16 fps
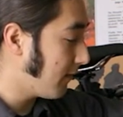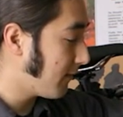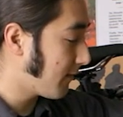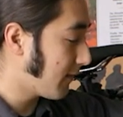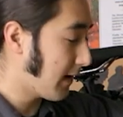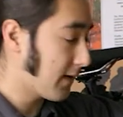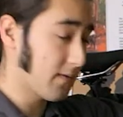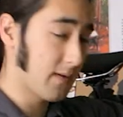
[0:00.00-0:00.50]

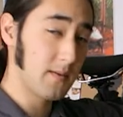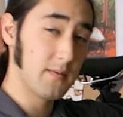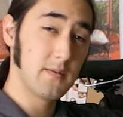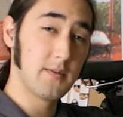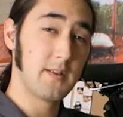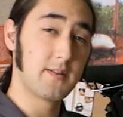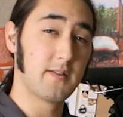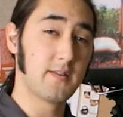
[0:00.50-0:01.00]
Finally,
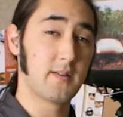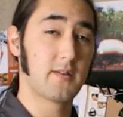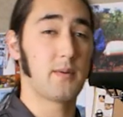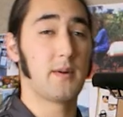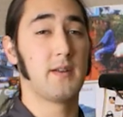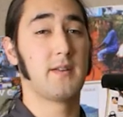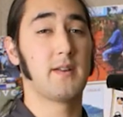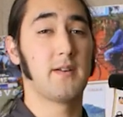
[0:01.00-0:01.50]
this is a
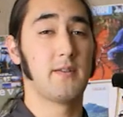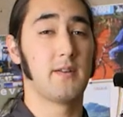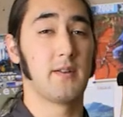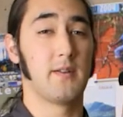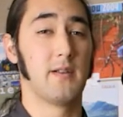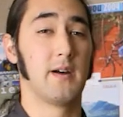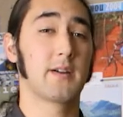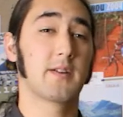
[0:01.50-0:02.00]
27
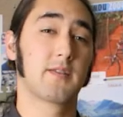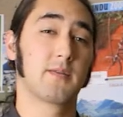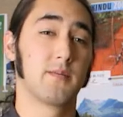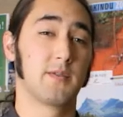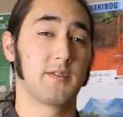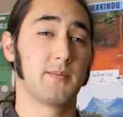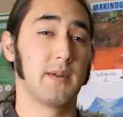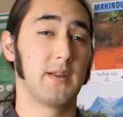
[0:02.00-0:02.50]
Deluxe,
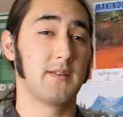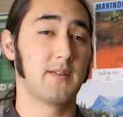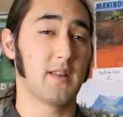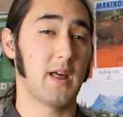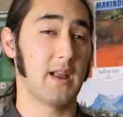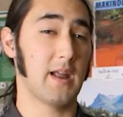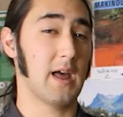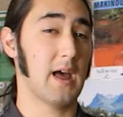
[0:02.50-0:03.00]
which means
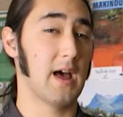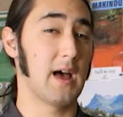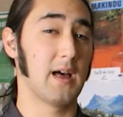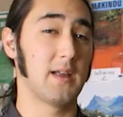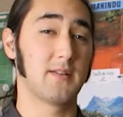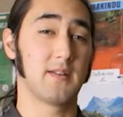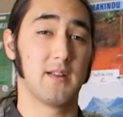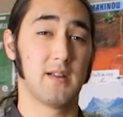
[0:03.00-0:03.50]
that it
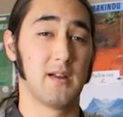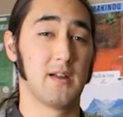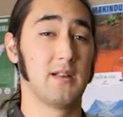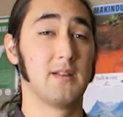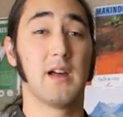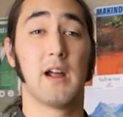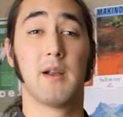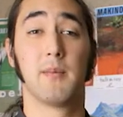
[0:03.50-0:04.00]
has a
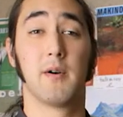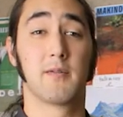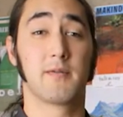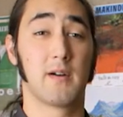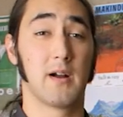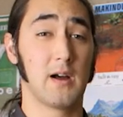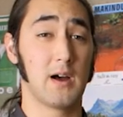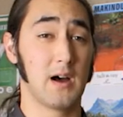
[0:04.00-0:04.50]
dynamo
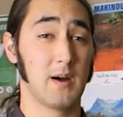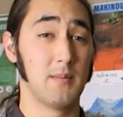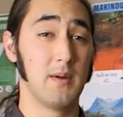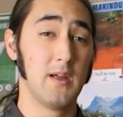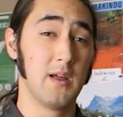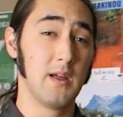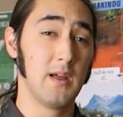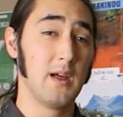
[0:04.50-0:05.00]
front hub.
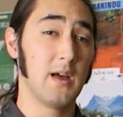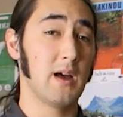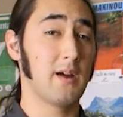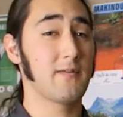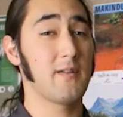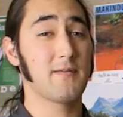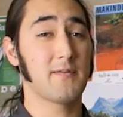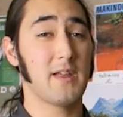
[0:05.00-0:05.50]

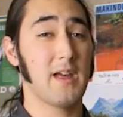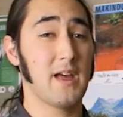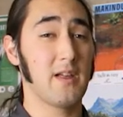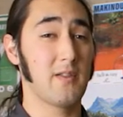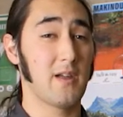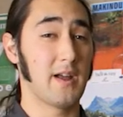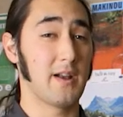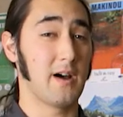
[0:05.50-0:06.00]
I've left the
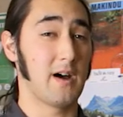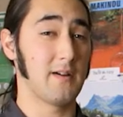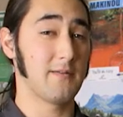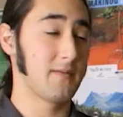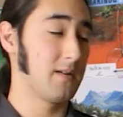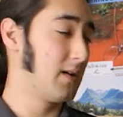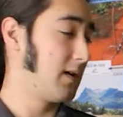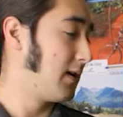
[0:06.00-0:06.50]
headlight
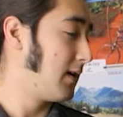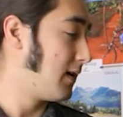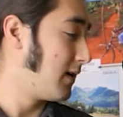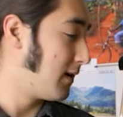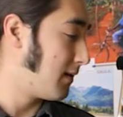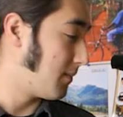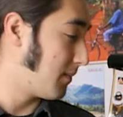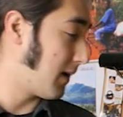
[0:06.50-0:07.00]
off,
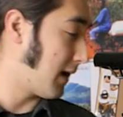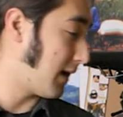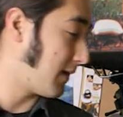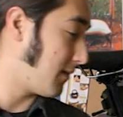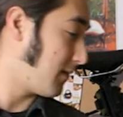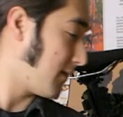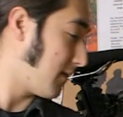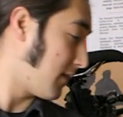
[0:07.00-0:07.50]

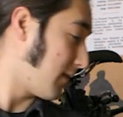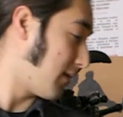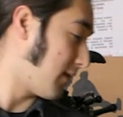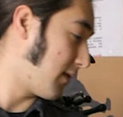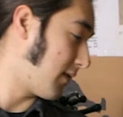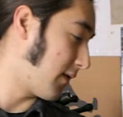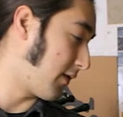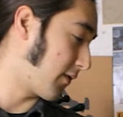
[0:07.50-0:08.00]
but
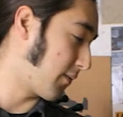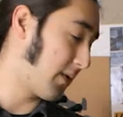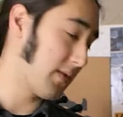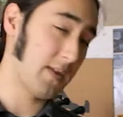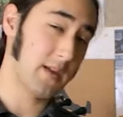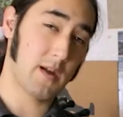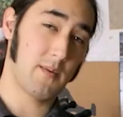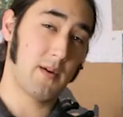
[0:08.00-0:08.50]
there's one
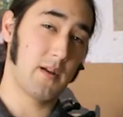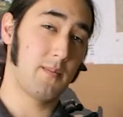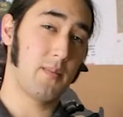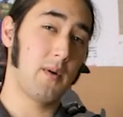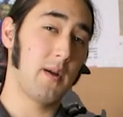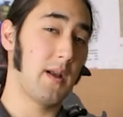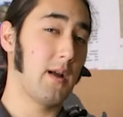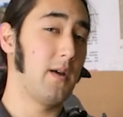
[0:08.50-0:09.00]
thing I want to
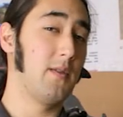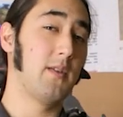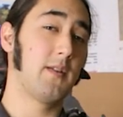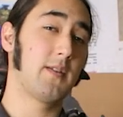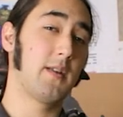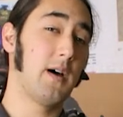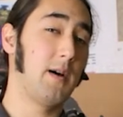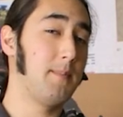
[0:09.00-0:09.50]
point out on
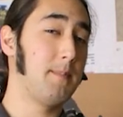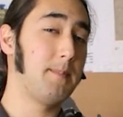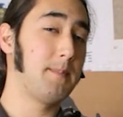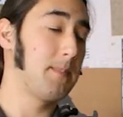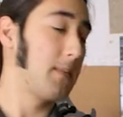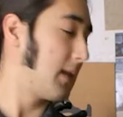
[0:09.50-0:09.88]
this hub.